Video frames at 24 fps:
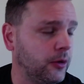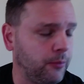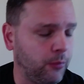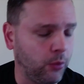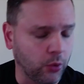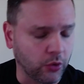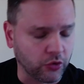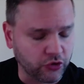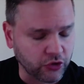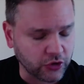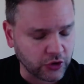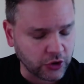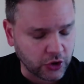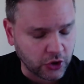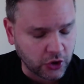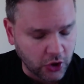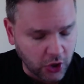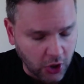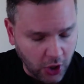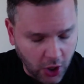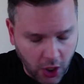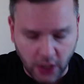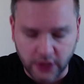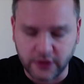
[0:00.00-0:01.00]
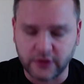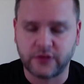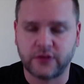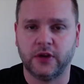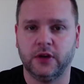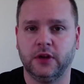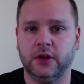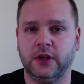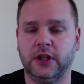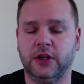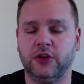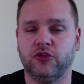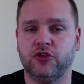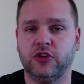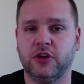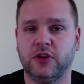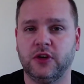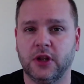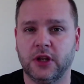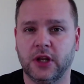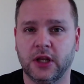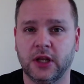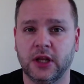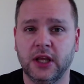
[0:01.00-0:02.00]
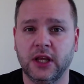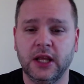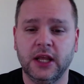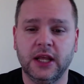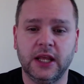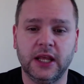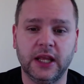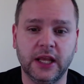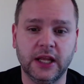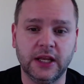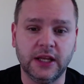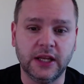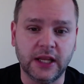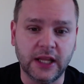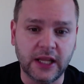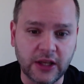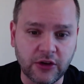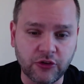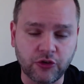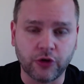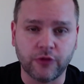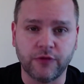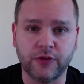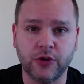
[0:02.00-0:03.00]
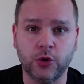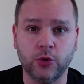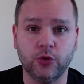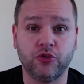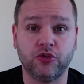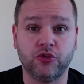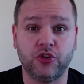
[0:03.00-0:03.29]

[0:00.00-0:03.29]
abortion constantly. She did it in interviews.